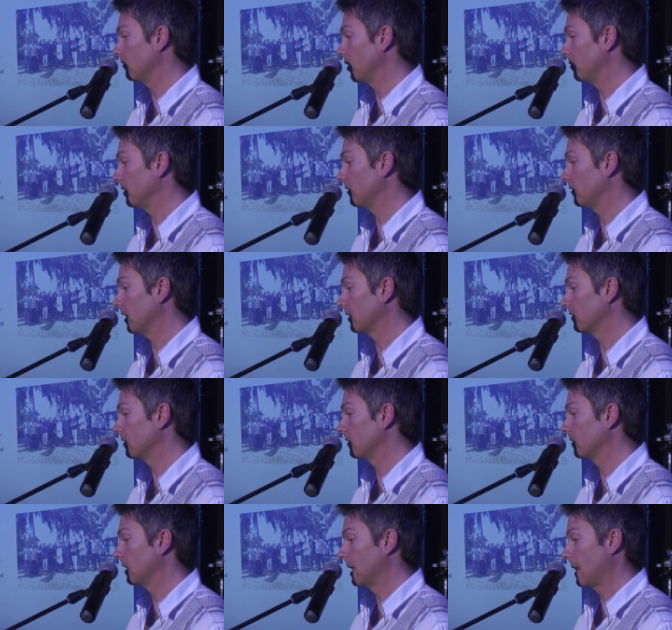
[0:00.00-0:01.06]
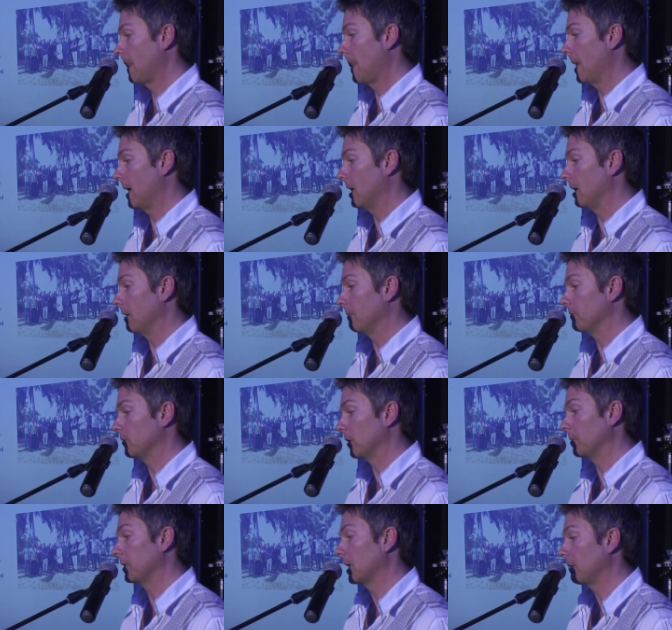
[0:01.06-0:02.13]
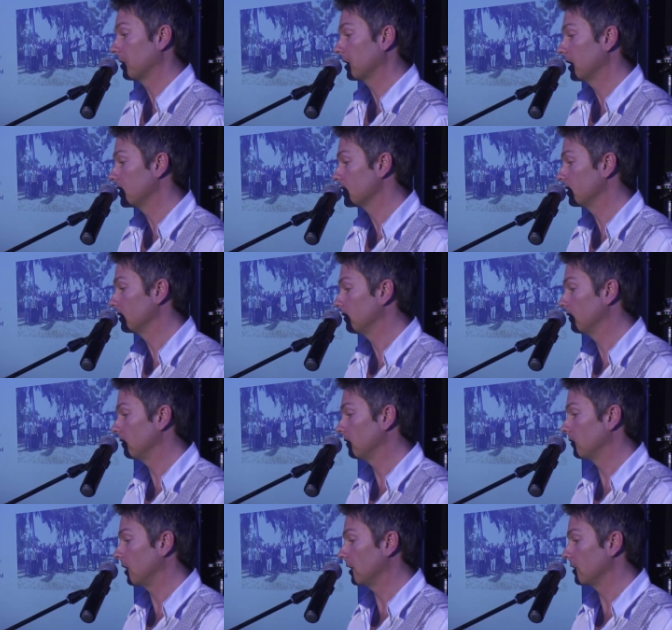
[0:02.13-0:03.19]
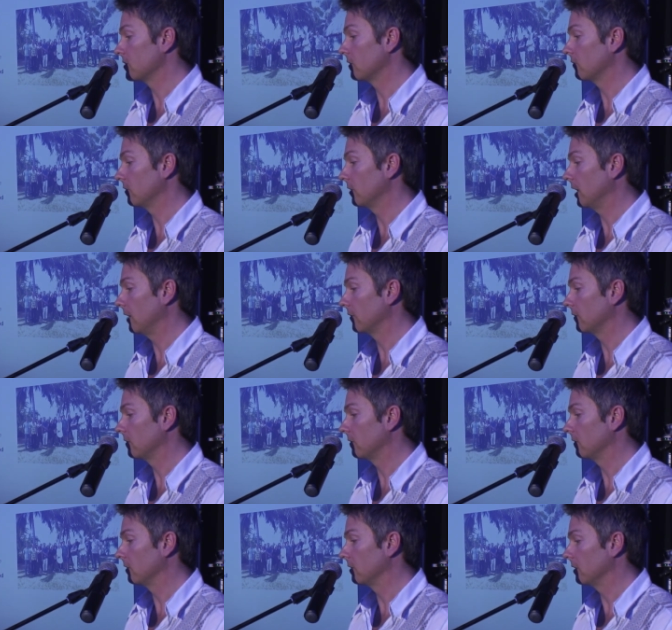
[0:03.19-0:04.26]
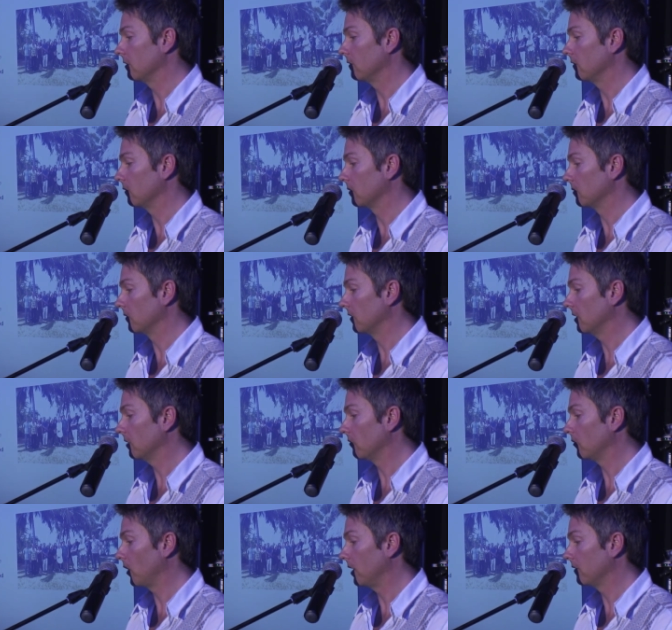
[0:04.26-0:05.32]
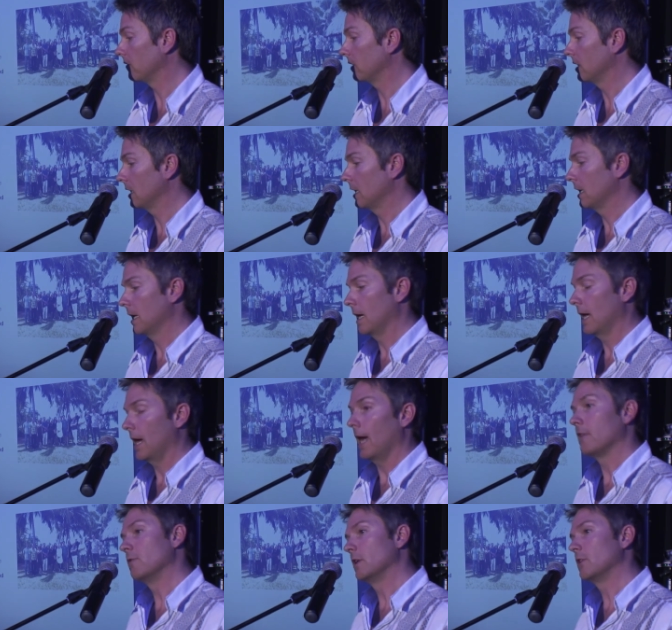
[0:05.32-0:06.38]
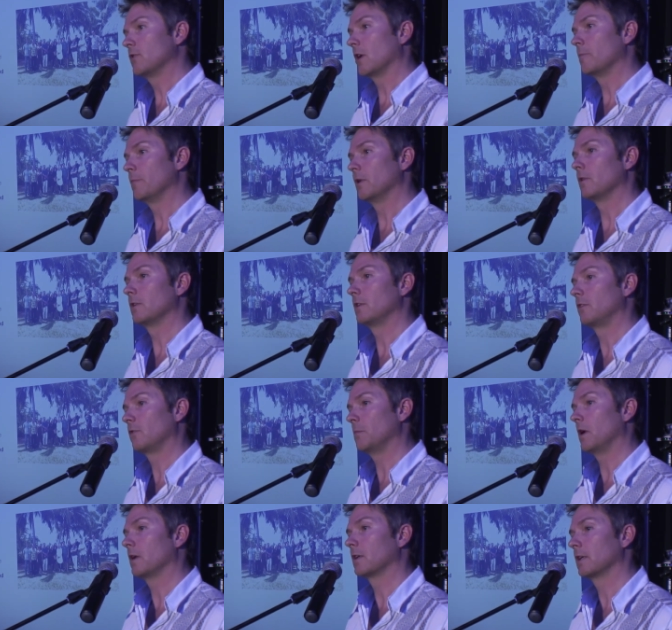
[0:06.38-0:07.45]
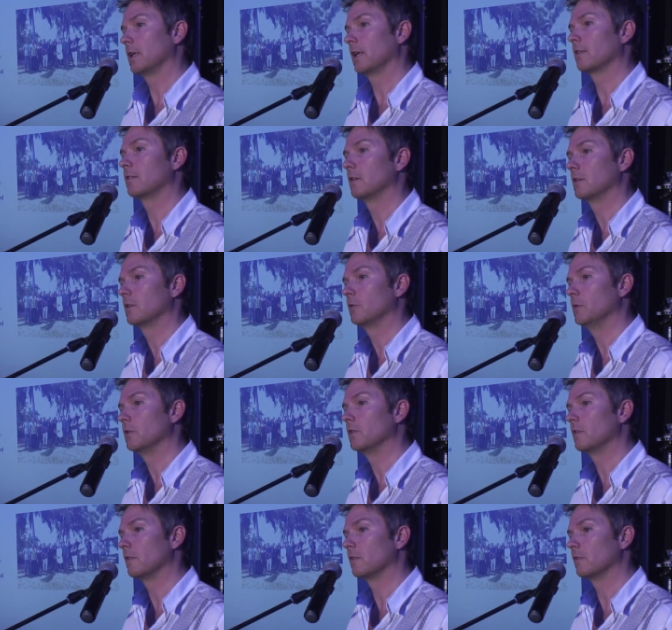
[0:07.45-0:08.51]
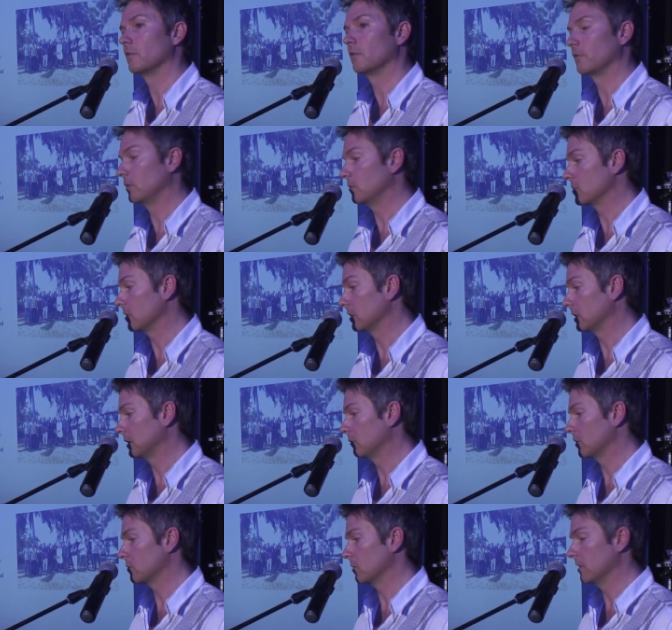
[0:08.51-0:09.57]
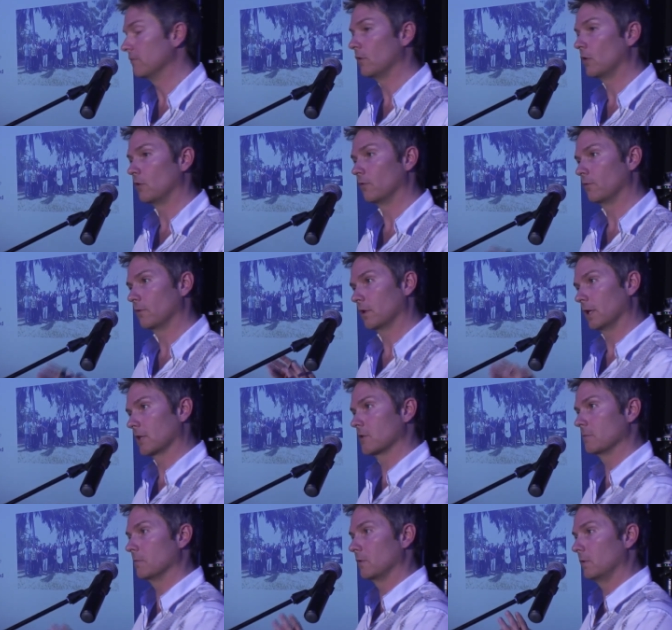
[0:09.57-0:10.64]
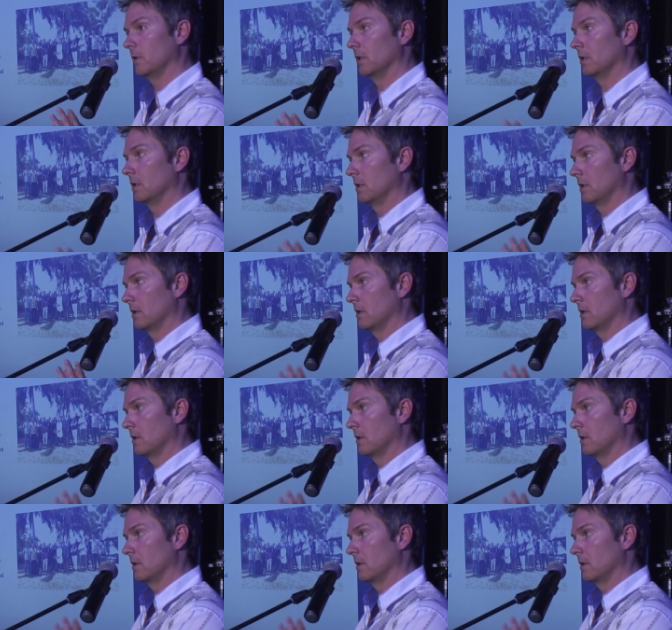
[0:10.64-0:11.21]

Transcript: and environment sectors, uh, developing application strategies for hazards and associated with sea level rise, and really trying to build these smart and connected communities of the future, which will involve connection between